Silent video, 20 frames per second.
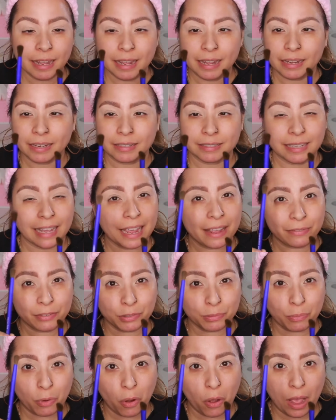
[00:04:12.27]
because I have
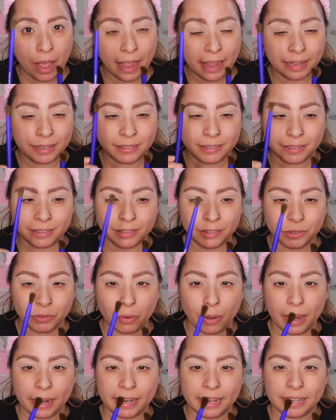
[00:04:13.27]
small eyes, so
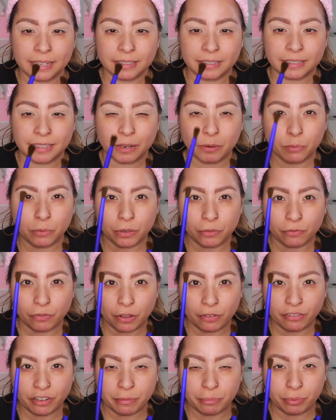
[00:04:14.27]
I can't stand when
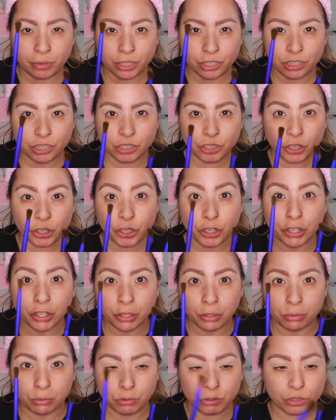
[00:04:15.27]
fluffy brushes are
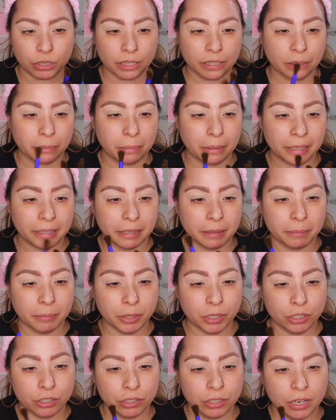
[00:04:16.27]
huge, like the blending
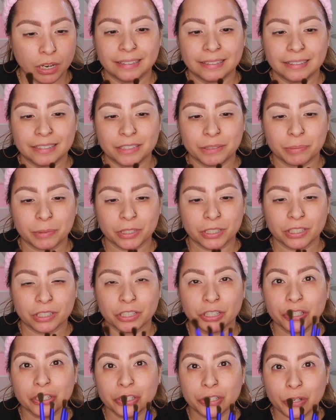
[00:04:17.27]
brush. These brushes
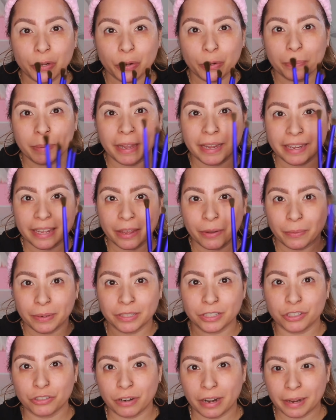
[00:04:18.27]
are dope. I can't wait
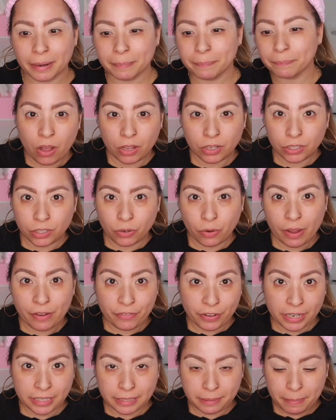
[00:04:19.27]
to try them. Also, I
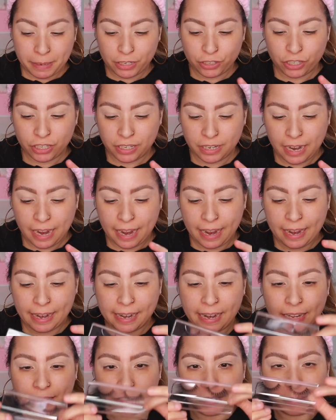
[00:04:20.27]
forgot to mention, I
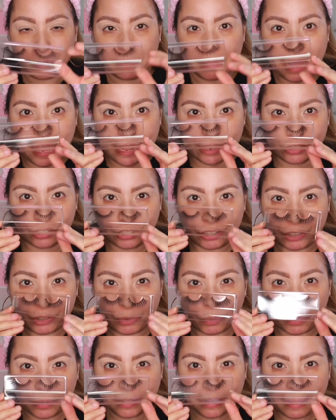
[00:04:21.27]
got some lashes
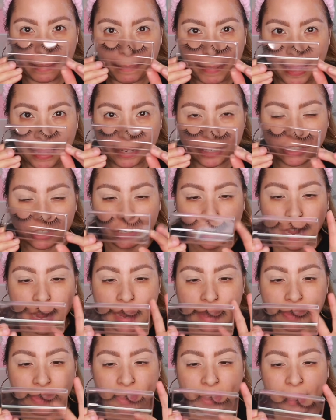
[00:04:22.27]
with that package.
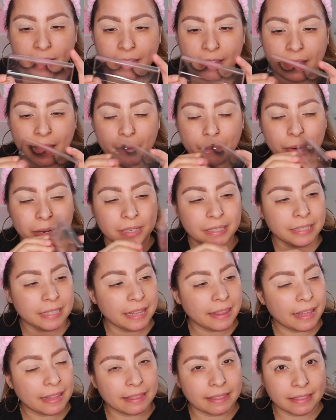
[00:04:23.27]
I think I want to say
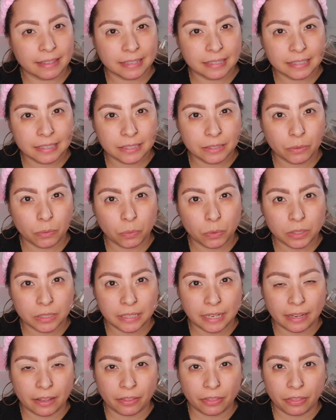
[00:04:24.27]
that this was
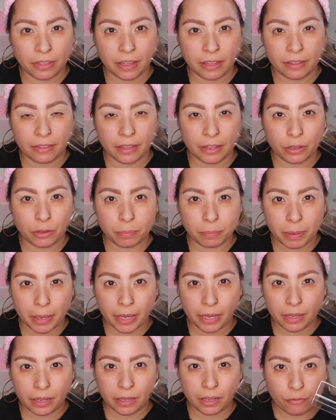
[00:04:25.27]
like a thing that you
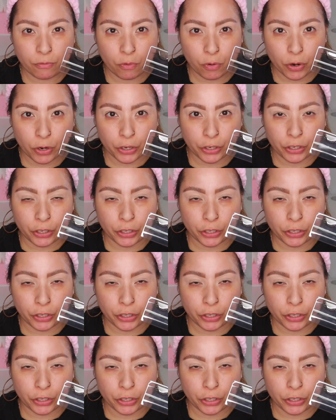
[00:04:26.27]
pick for